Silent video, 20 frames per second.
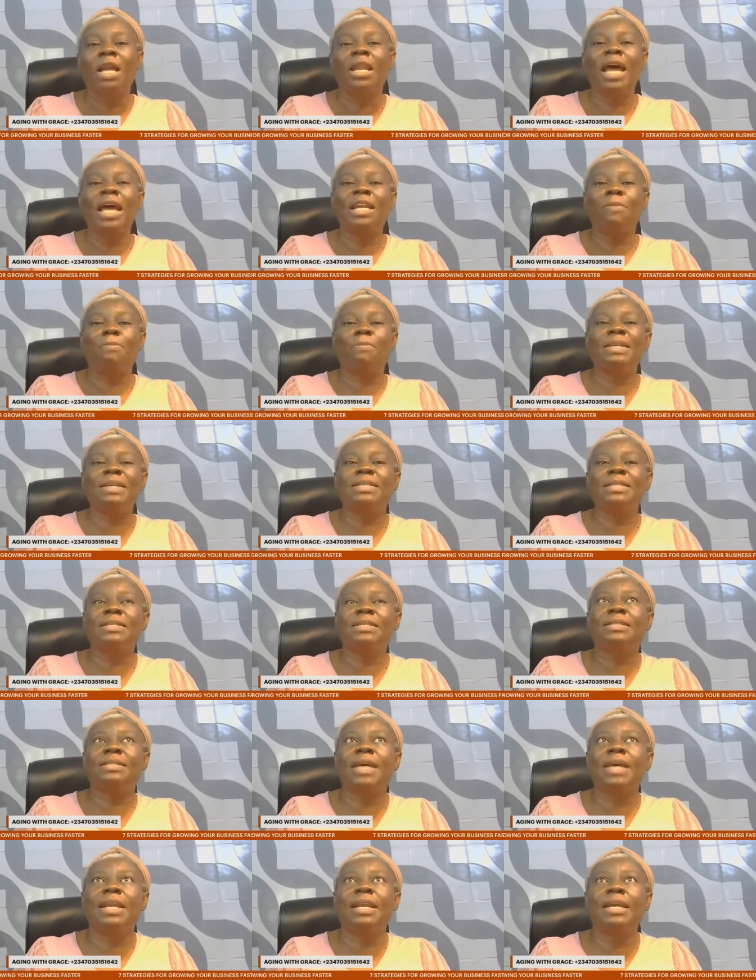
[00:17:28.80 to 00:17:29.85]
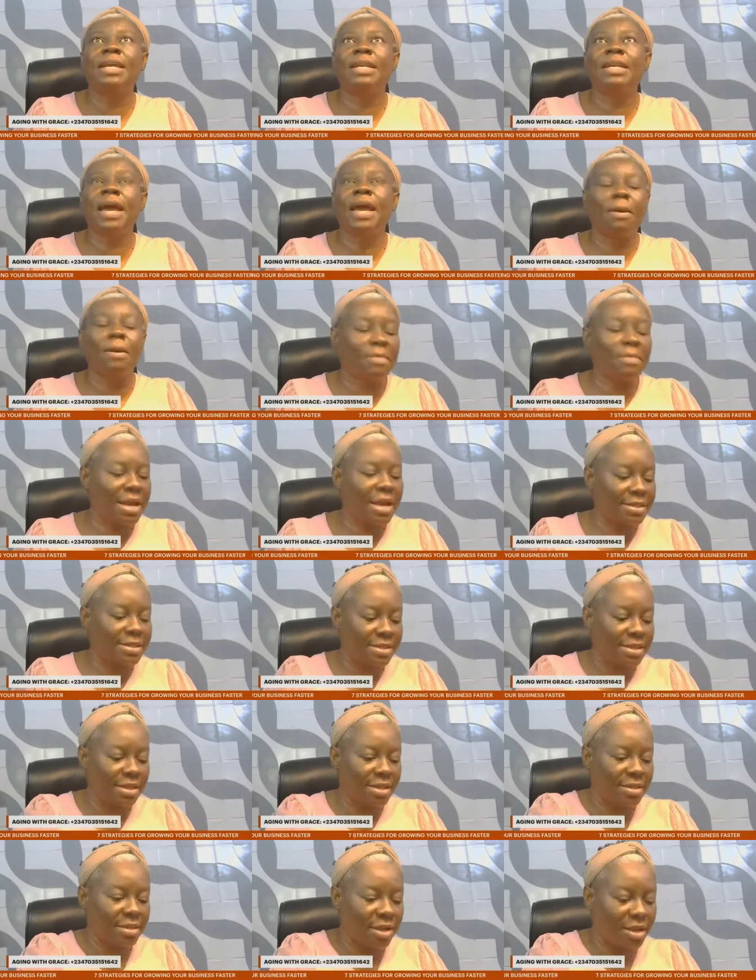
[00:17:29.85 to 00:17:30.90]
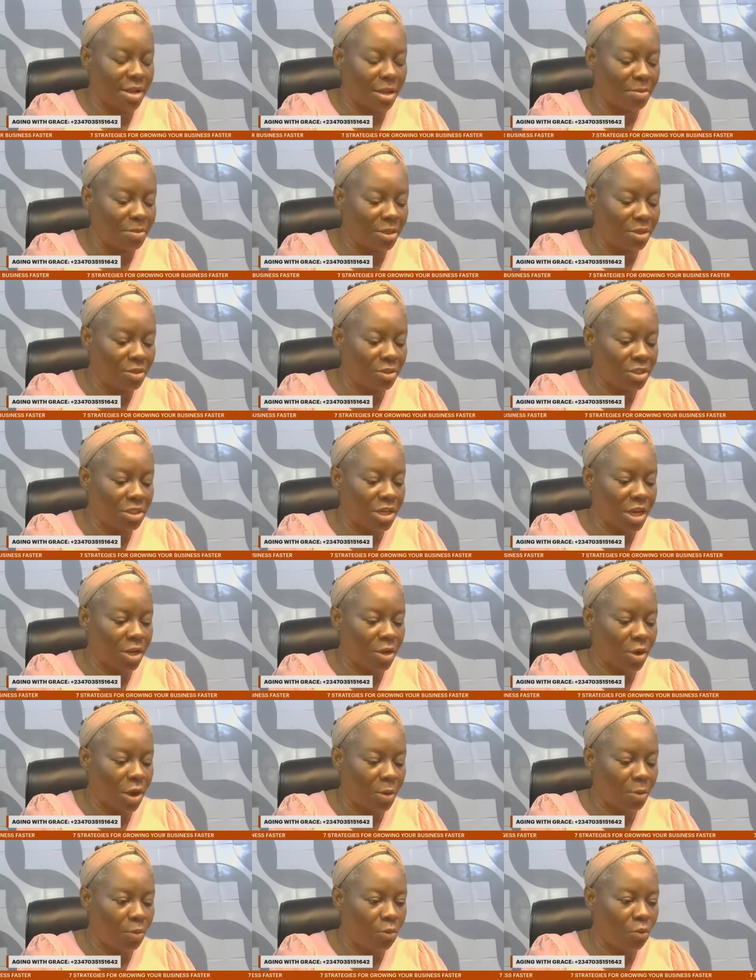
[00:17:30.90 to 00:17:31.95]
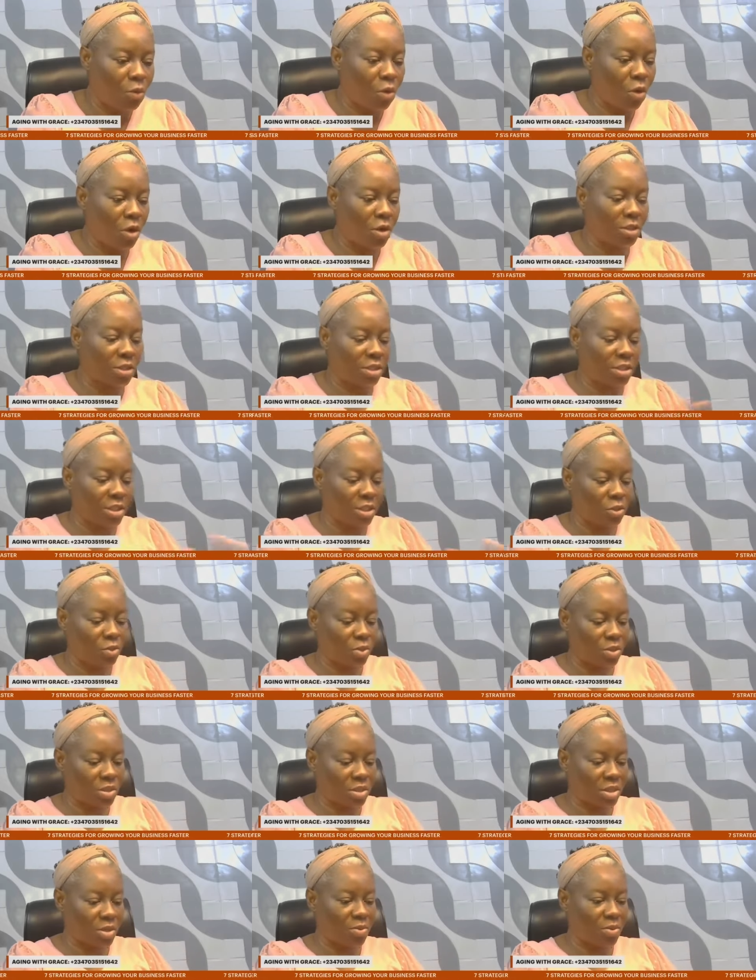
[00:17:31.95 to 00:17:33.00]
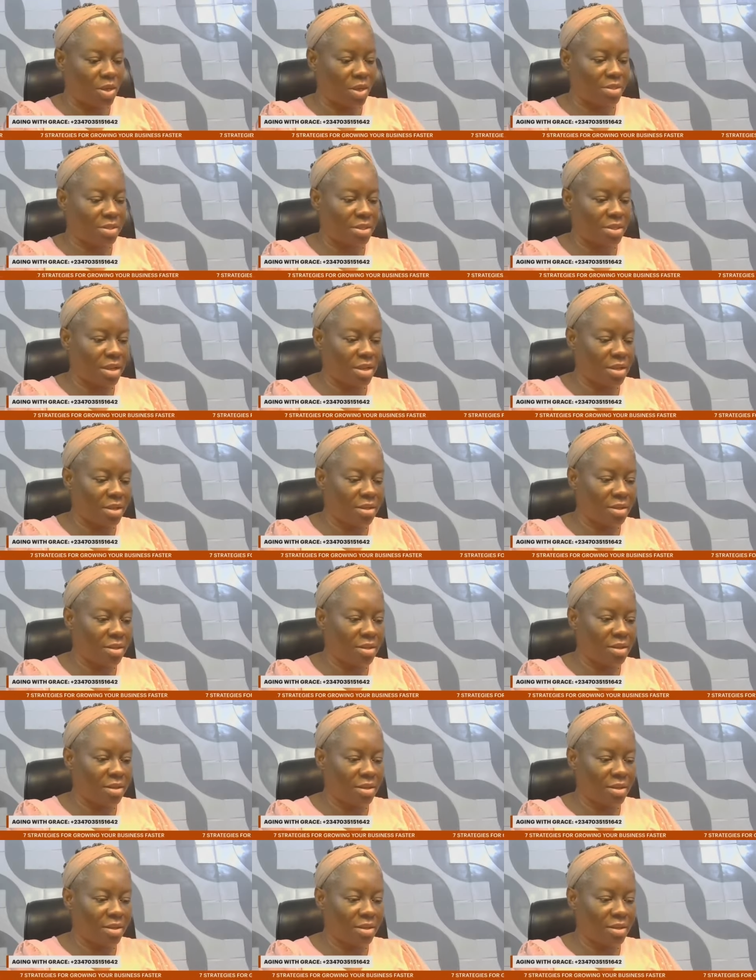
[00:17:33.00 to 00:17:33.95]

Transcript: Like the person selling, um, let's see, let me check um, all the things we say we are selling.